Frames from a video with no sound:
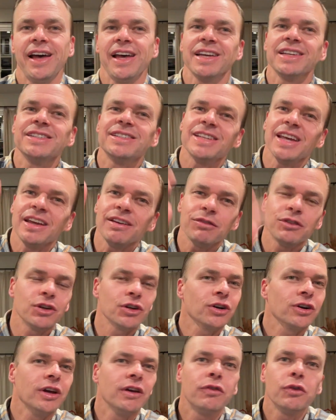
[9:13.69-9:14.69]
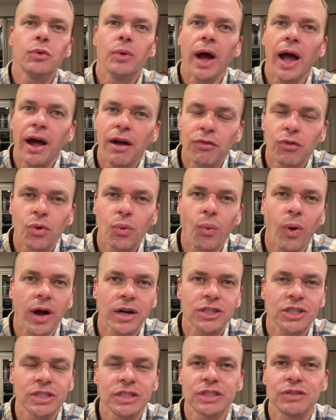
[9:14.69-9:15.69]
Xavier, if you ever
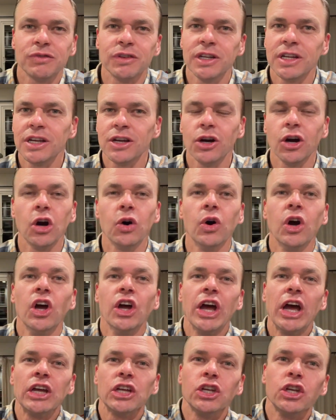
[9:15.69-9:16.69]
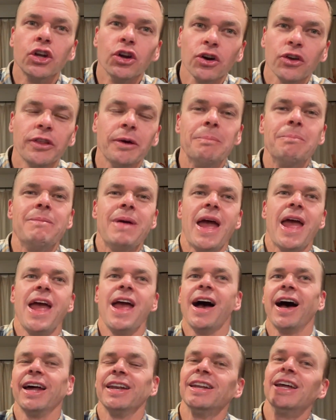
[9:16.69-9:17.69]
watch this video, you're the
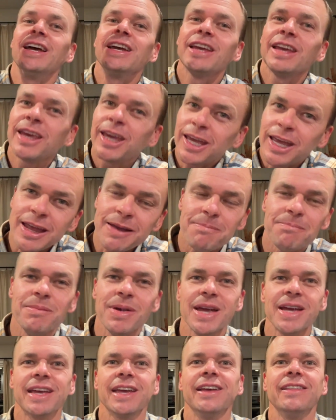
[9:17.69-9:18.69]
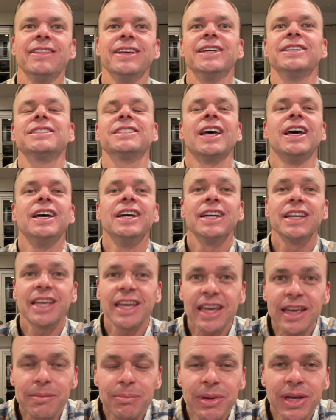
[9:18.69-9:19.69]
man. Keep making this.
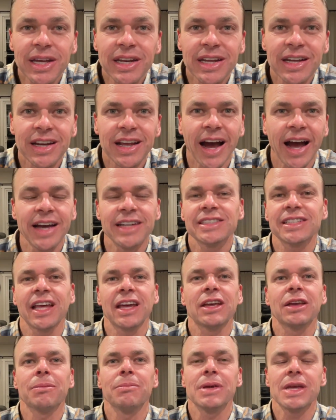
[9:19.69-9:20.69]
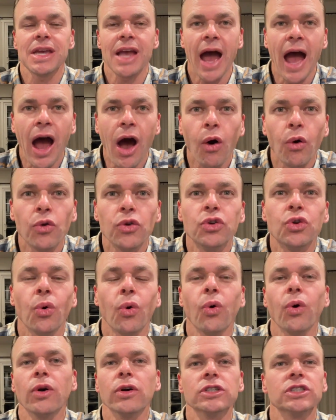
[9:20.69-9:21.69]
Keep getting guys like me
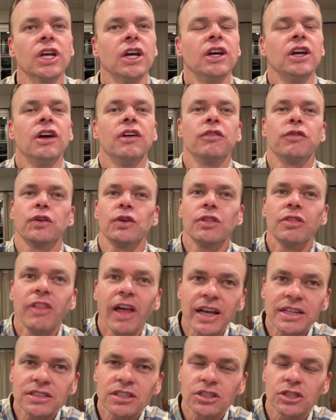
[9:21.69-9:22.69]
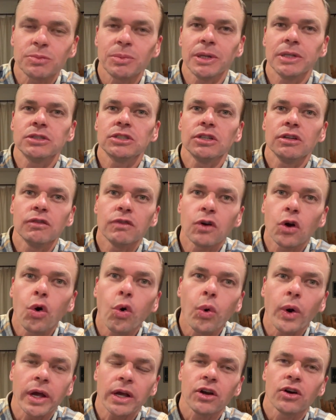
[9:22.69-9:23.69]
outdoors for less expensive,
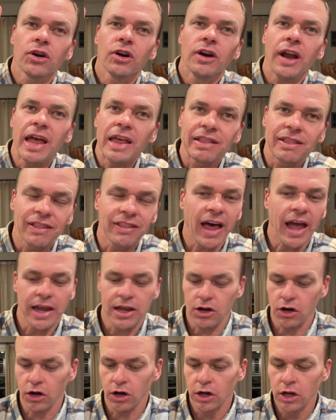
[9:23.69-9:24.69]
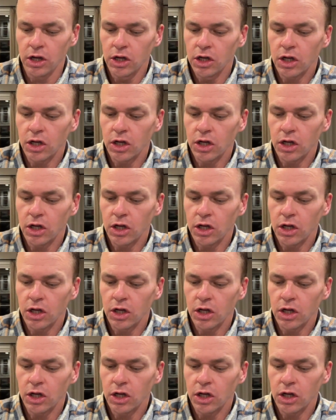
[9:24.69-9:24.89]
quicker, and lighter.